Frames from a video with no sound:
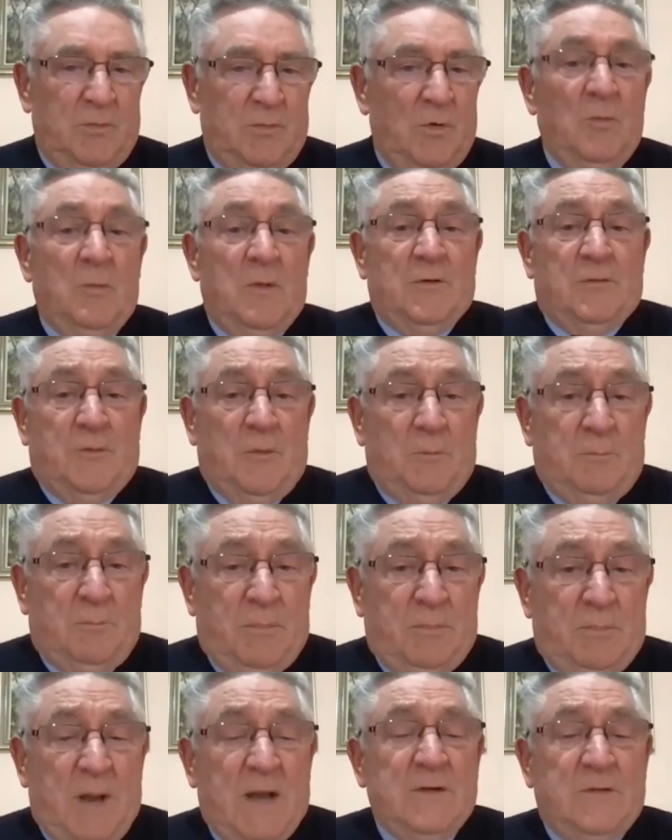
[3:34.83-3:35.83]
almost
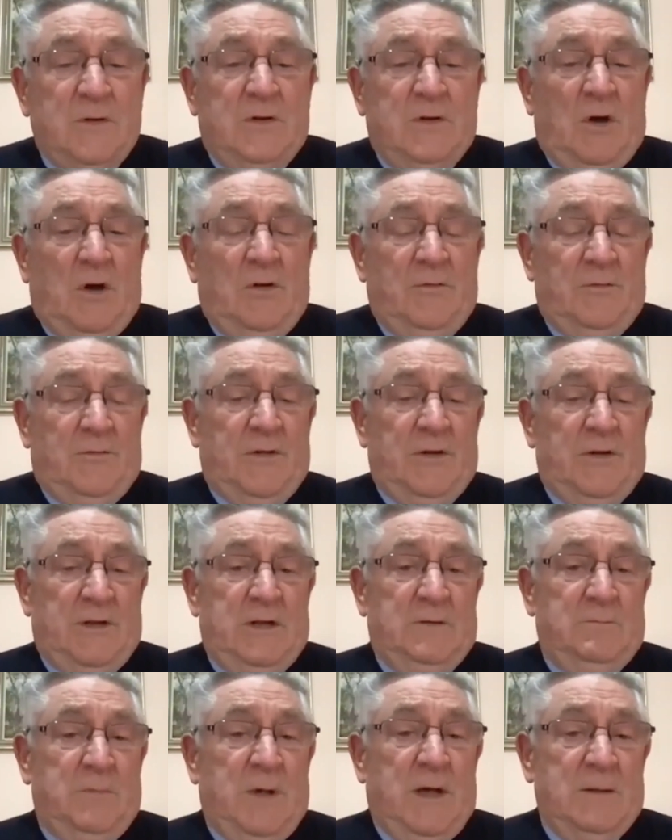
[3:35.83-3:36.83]
repented of that
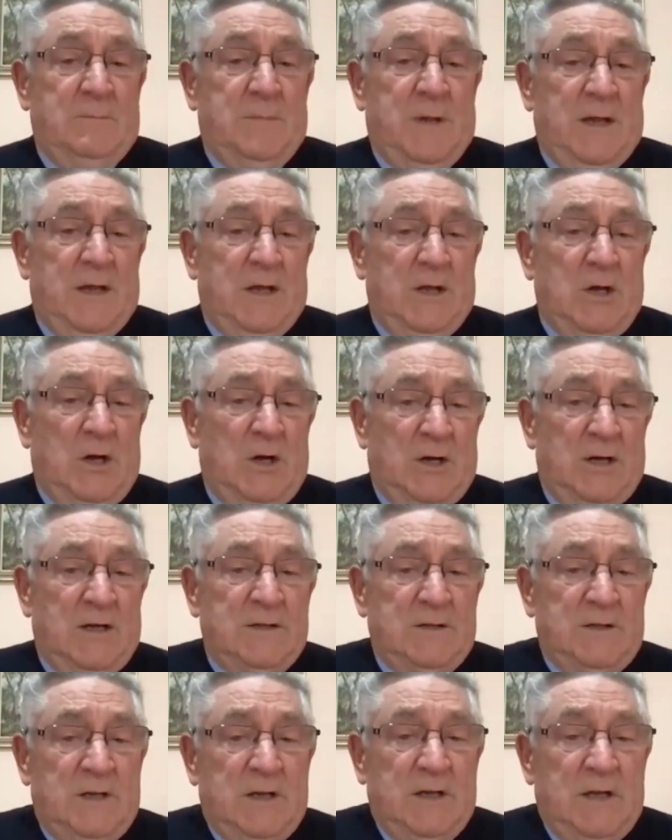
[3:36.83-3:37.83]
he'd made
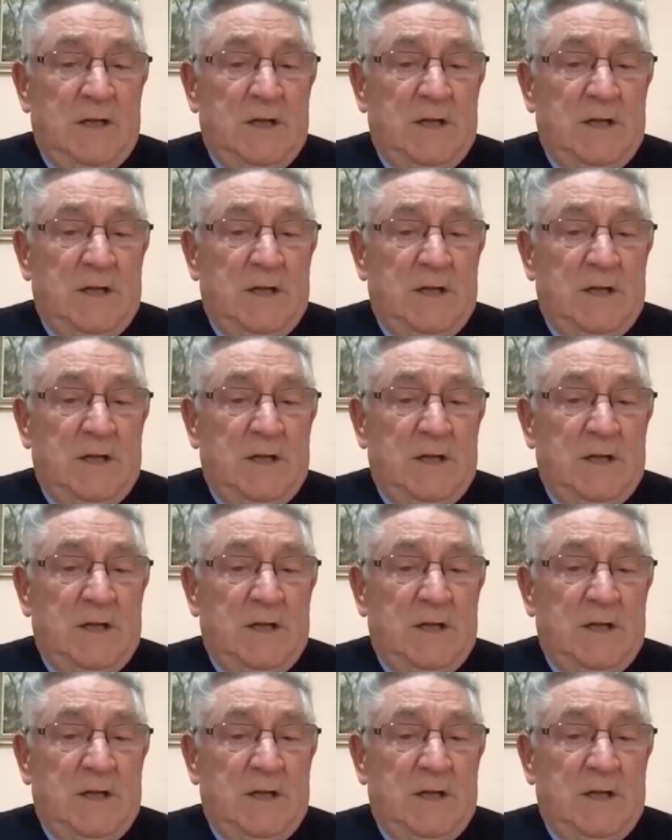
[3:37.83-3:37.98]
mankind,